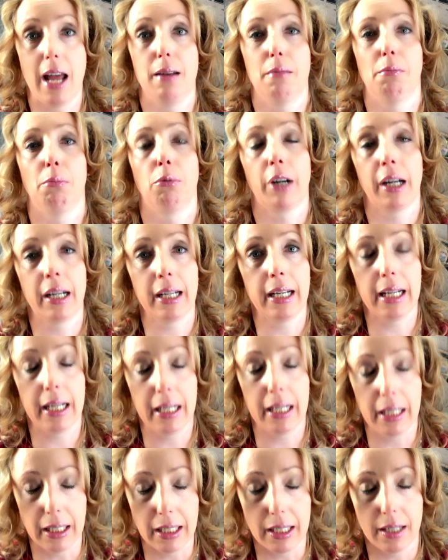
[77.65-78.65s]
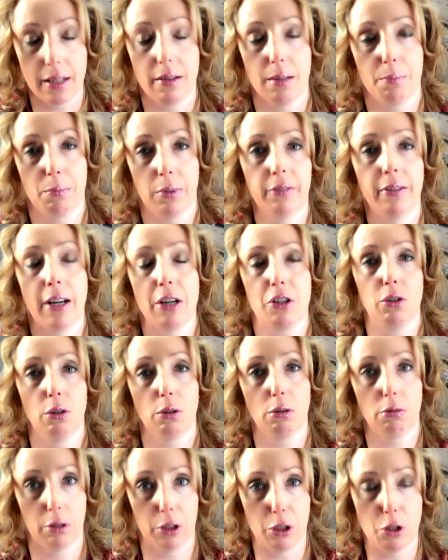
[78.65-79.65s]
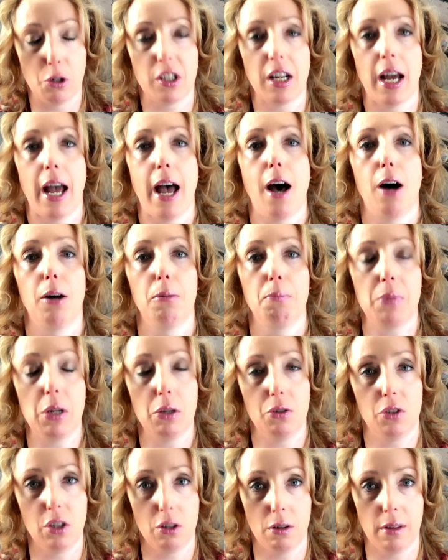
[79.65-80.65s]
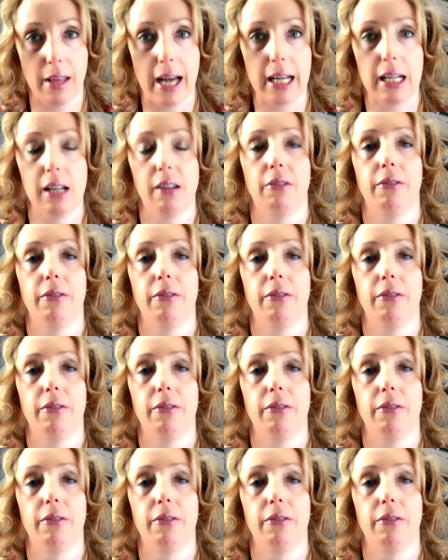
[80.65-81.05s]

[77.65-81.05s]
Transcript: and bring in the professional crew to help you do that